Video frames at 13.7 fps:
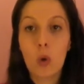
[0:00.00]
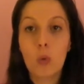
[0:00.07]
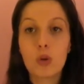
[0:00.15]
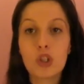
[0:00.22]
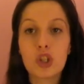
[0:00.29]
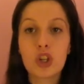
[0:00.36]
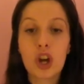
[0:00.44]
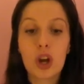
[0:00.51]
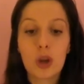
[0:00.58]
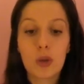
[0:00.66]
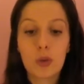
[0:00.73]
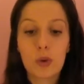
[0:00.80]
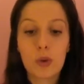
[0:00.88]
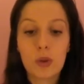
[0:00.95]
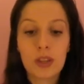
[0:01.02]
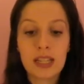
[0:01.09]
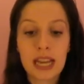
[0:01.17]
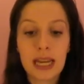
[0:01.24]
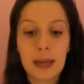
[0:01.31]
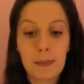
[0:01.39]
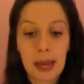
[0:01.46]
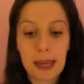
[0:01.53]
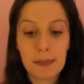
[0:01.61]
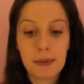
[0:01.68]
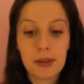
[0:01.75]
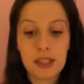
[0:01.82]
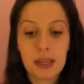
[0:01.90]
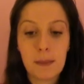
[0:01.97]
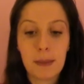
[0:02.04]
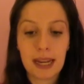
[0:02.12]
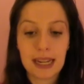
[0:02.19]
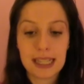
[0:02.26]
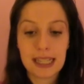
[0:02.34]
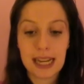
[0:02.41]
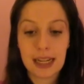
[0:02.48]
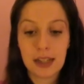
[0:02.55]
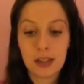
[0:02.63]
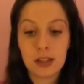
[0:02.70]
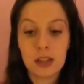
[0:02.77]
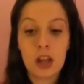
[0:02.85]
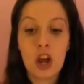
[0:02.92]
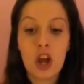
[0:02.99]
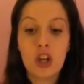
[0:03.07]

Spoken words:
was to go through the daily papers and magazines